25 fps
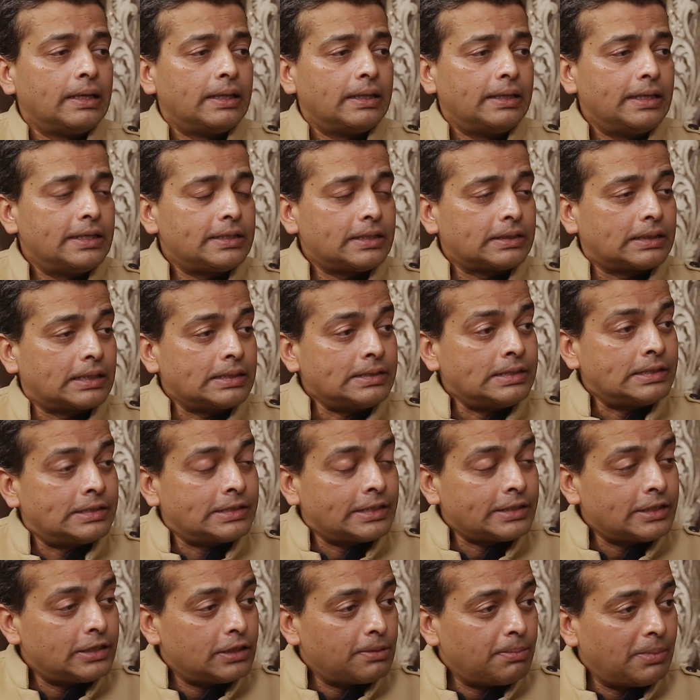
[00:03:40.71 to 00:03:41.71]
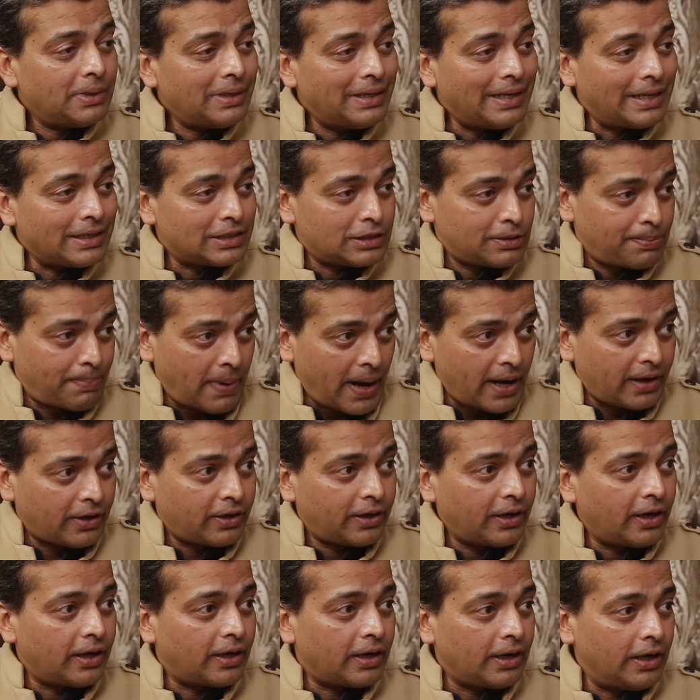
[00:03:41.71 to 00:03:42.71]
There's considerable
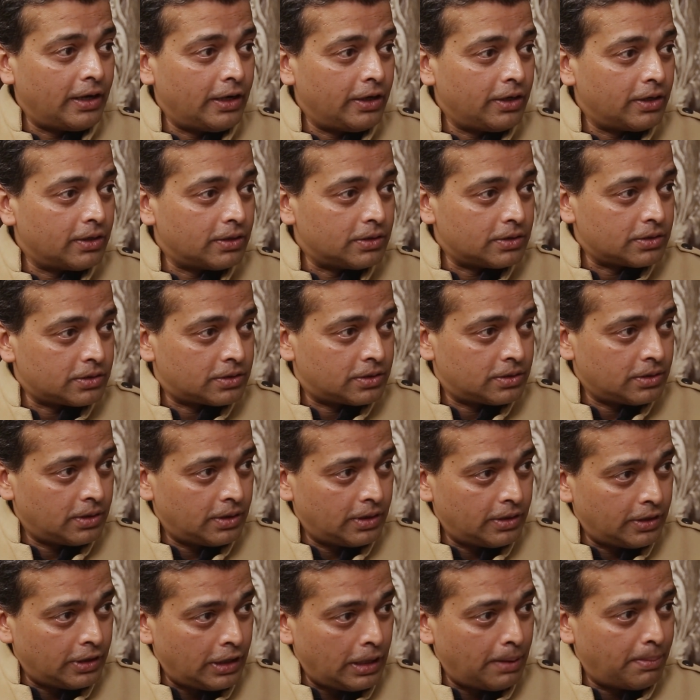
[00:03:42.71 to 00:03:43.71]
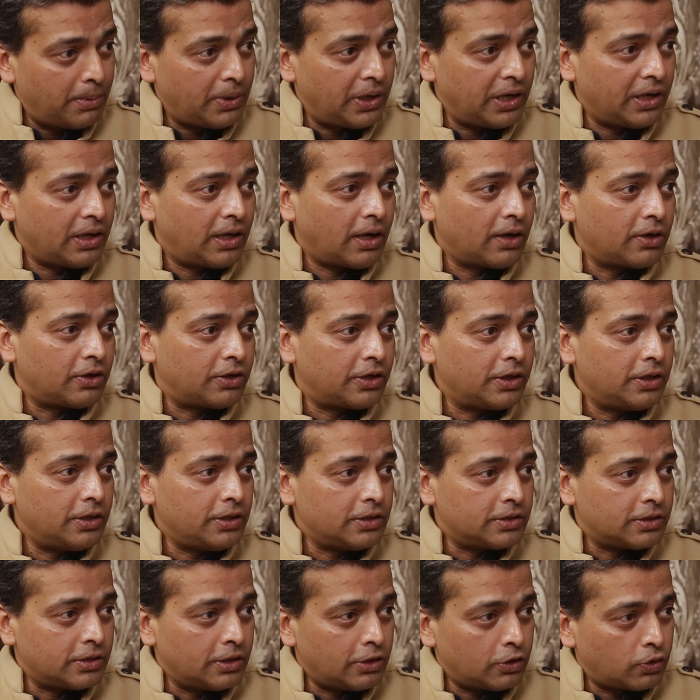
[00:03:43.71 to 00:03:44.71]
expatriate Indians in neighboring
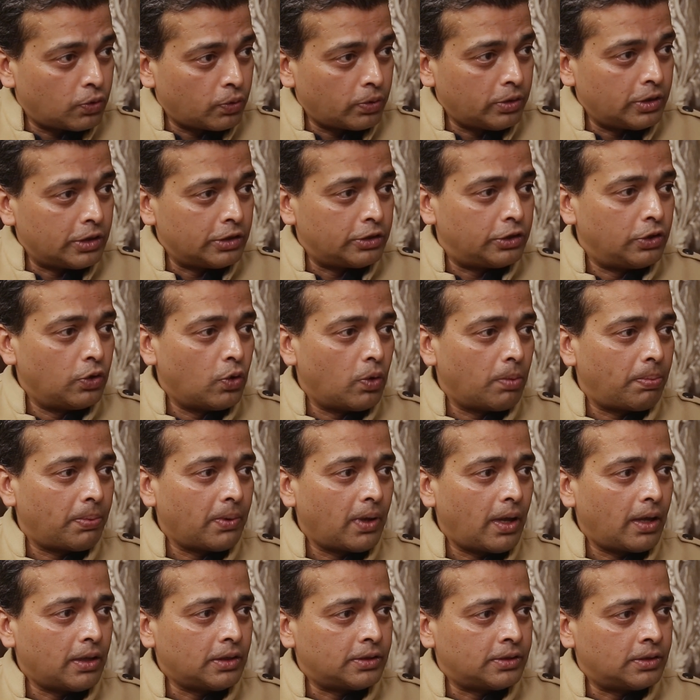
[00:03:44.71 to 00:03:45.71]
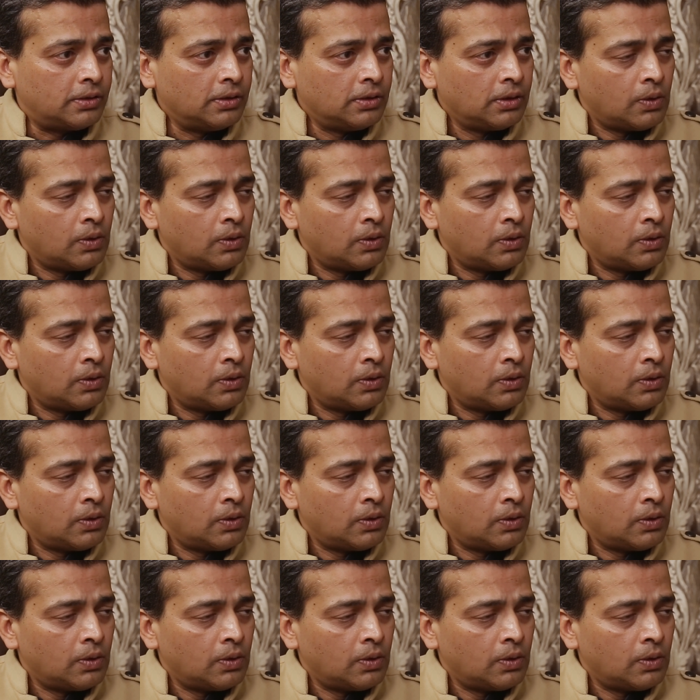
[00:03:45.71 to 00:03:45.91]
countries, in Ethiopia,